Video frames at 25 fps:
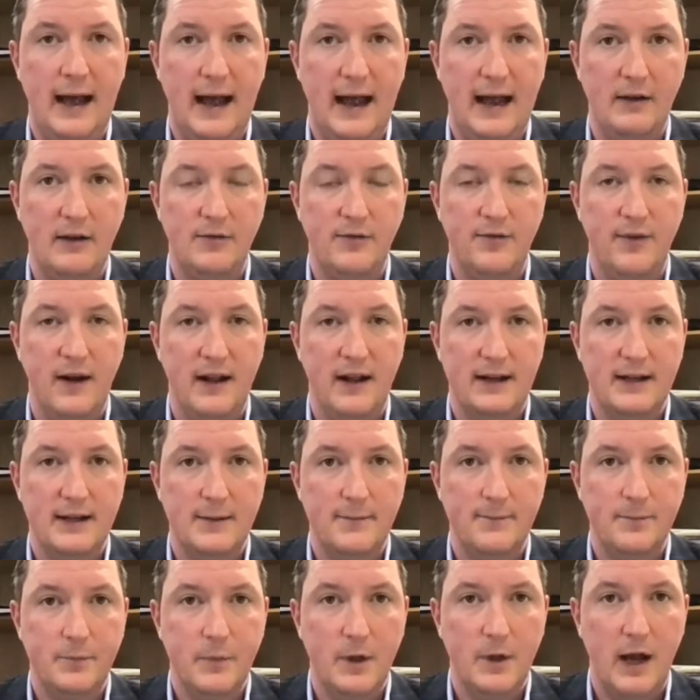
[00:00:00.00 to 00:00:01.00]
inflict
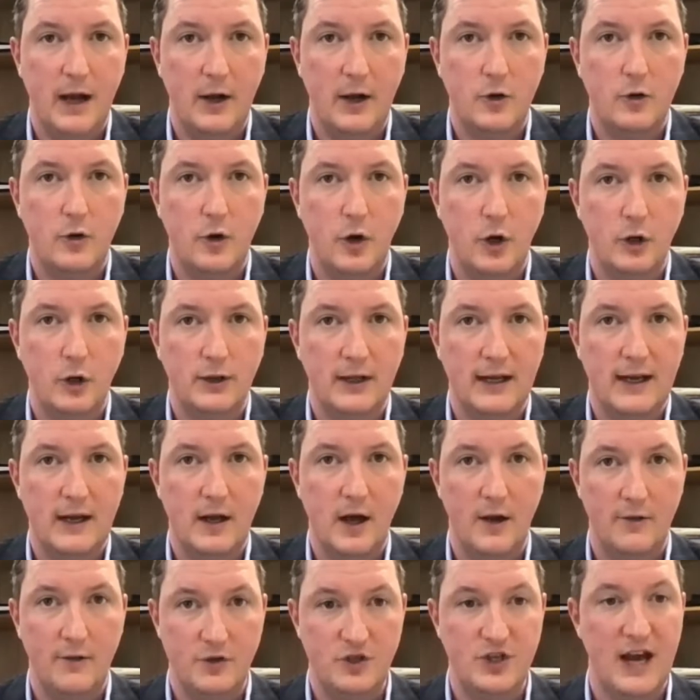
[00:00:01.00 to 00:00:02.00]
a cruelty
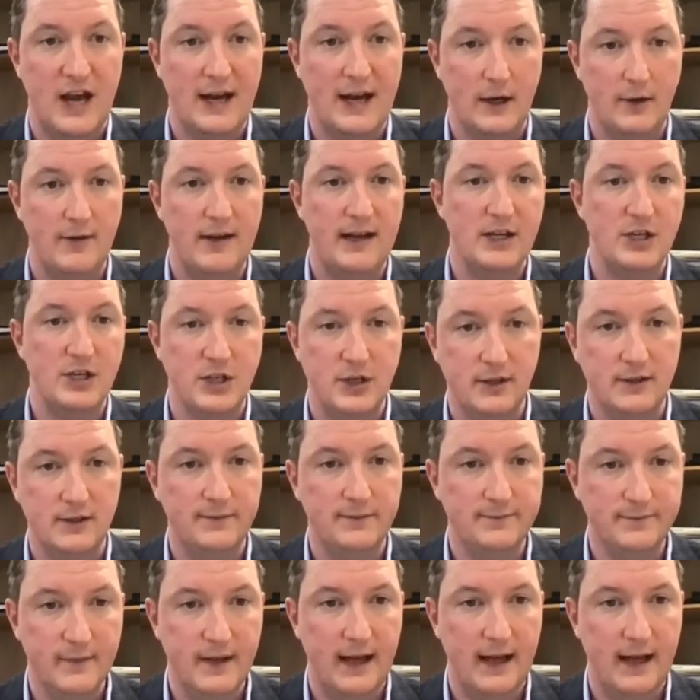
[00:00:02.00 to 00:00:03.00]
of generational